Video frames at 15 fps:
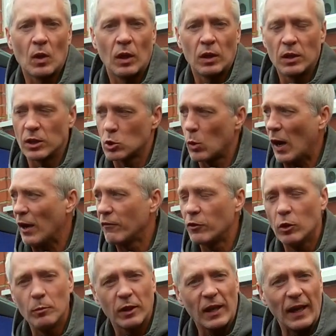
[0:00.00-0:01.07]
There's quite a
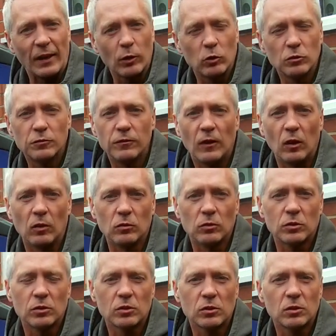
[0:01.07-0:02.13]
few mechanical faults.
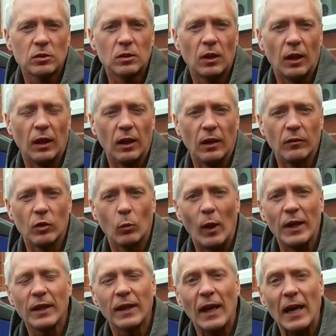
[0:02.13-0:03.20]
The way
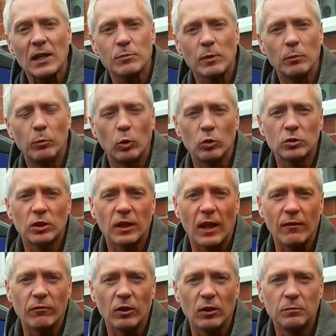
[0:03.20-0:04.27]
the car's been put
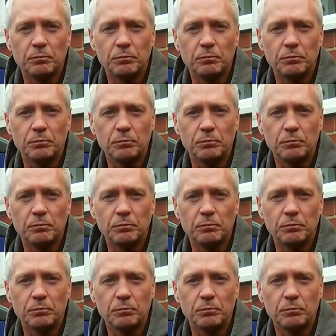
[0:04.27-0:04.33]
together,